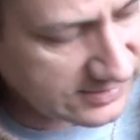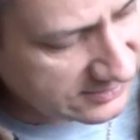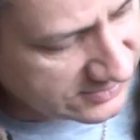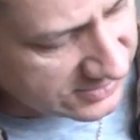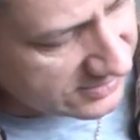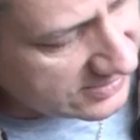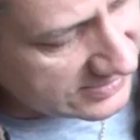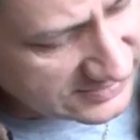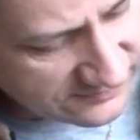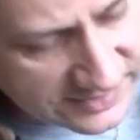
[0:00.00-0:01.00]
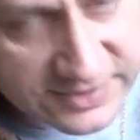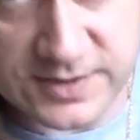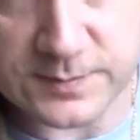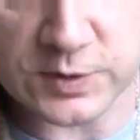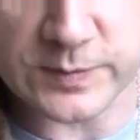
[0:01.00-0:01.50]
It's a very
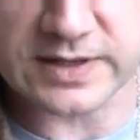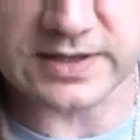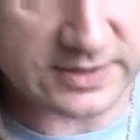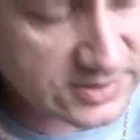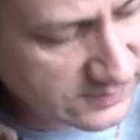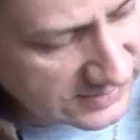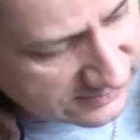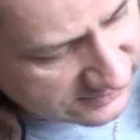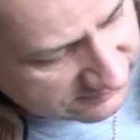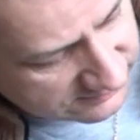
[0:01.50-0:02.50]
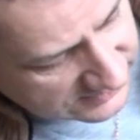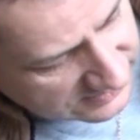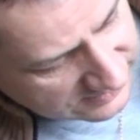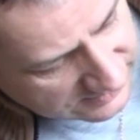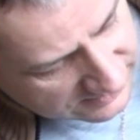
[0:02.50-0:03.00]
simple mechanism.
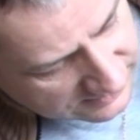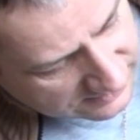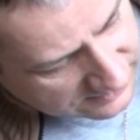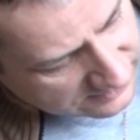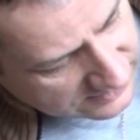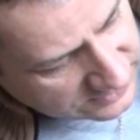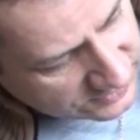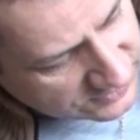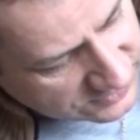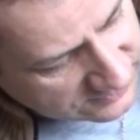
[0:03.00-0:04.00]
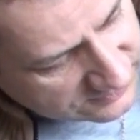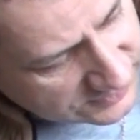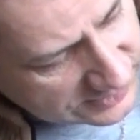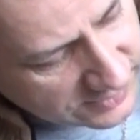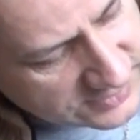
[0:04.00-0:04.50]
It just
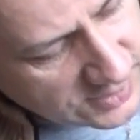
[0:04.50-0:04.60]
slides